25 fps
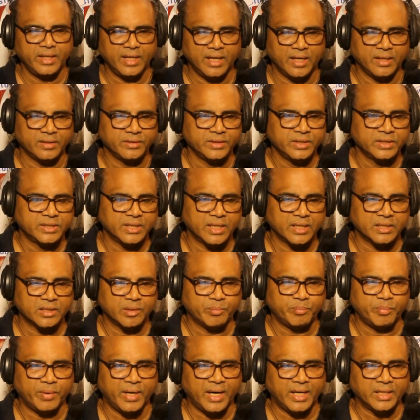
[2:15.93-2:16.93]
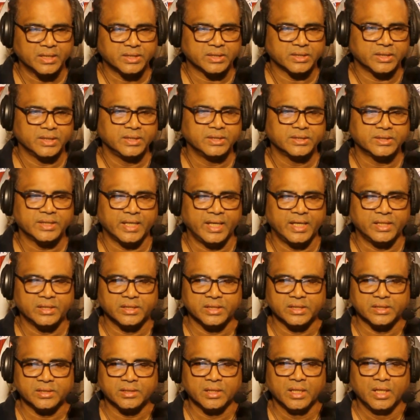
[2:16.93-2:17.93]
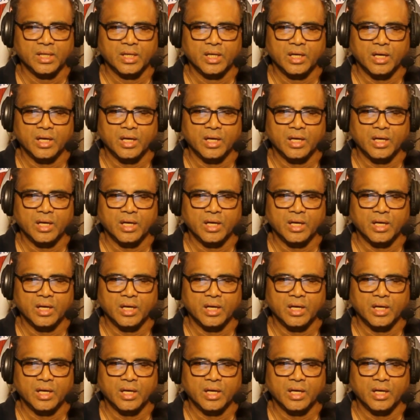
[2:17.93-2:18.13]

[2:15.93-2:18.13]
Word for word: yeah, these are the parts inside this,